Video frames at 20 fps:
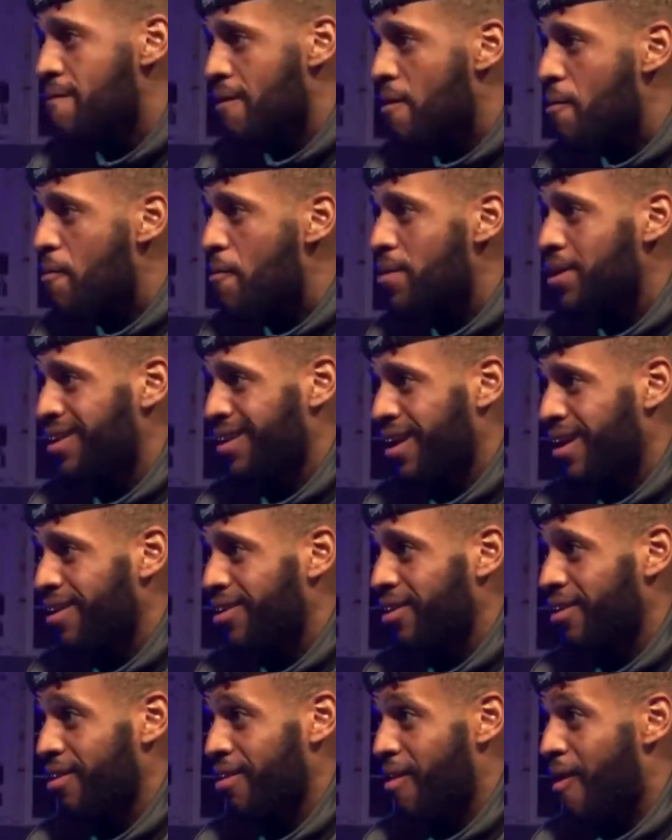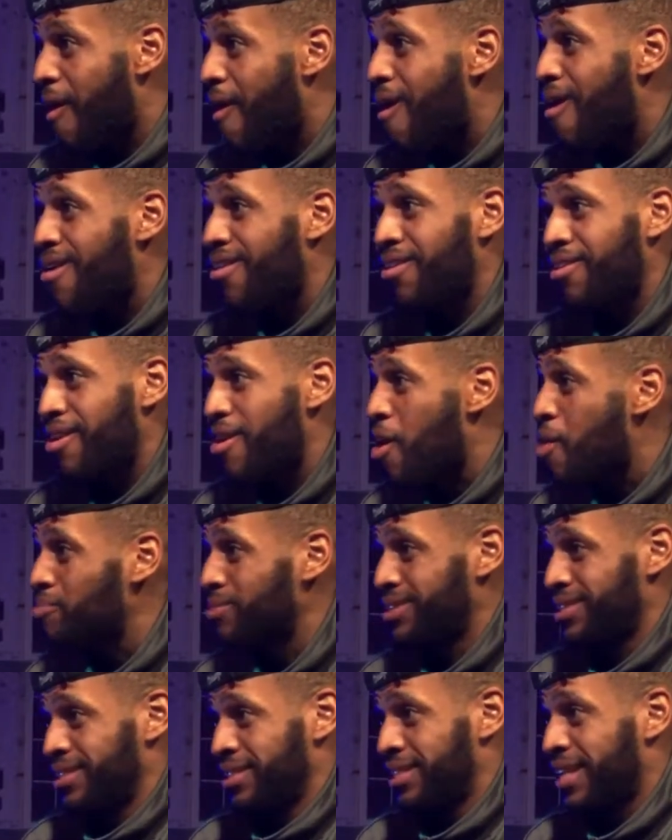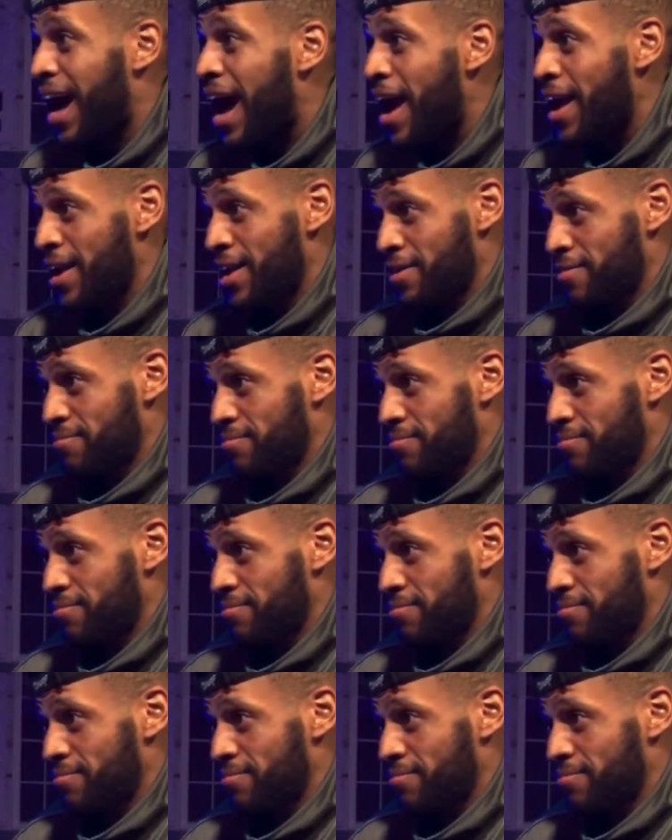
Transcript: going on an all almond diet.